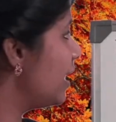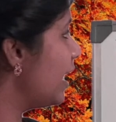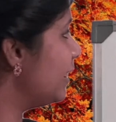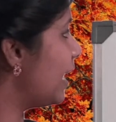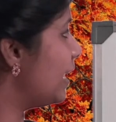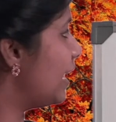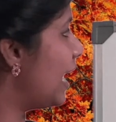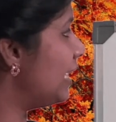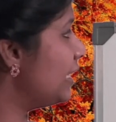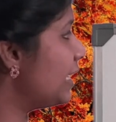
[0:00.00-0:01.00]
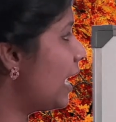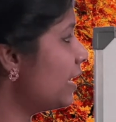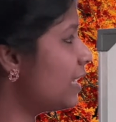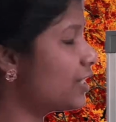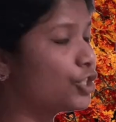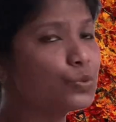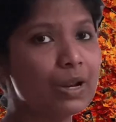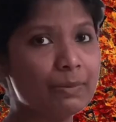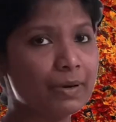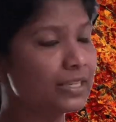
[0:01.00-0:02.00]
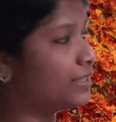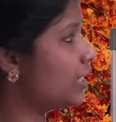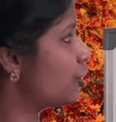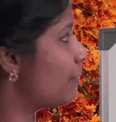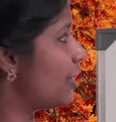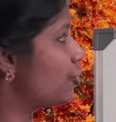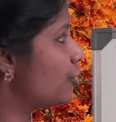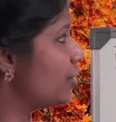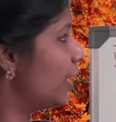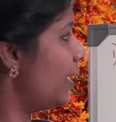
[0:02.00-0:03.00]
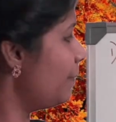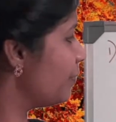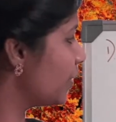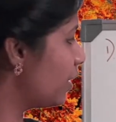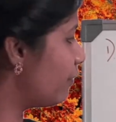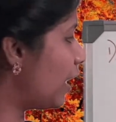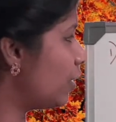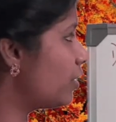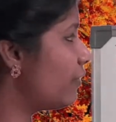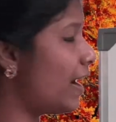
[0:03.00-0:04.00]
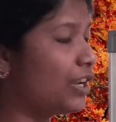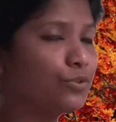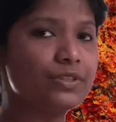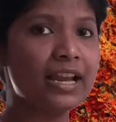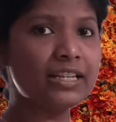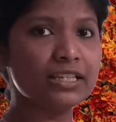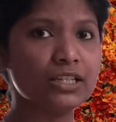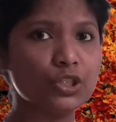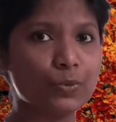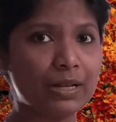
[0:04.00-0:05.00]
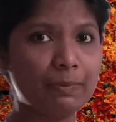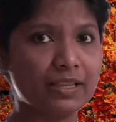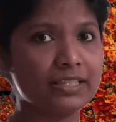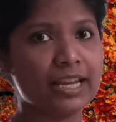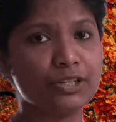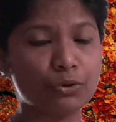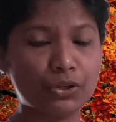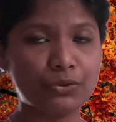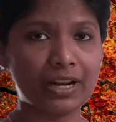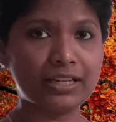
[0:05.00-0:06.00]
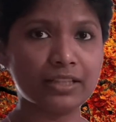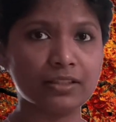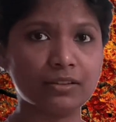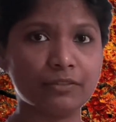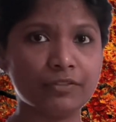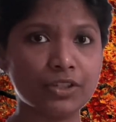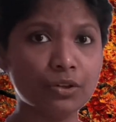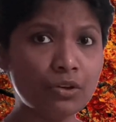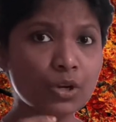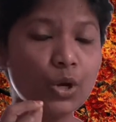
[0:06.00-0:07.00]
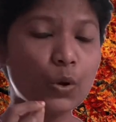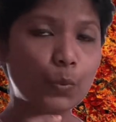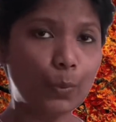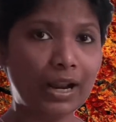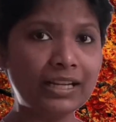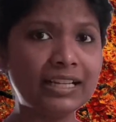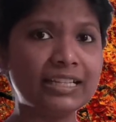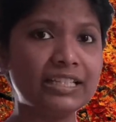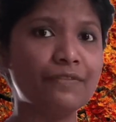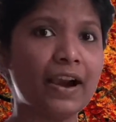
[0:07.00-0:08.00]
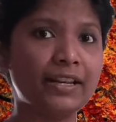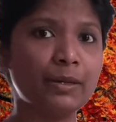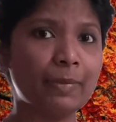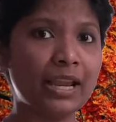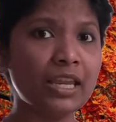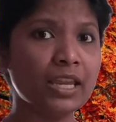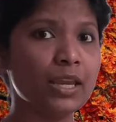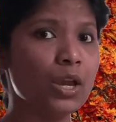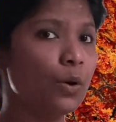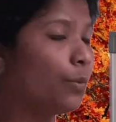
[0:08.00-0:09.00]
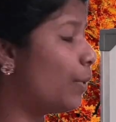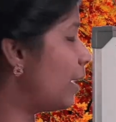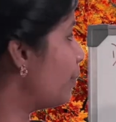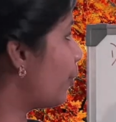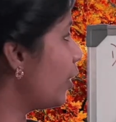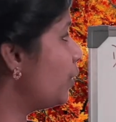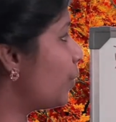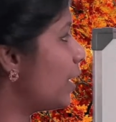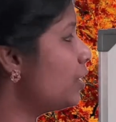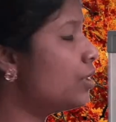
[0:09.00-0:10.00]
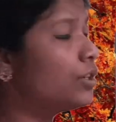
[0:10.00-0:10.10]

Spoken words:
Then LDR, that is 12% mentioned here. Find out the values at 12%. I told you right in the video, 1 divided by 1.12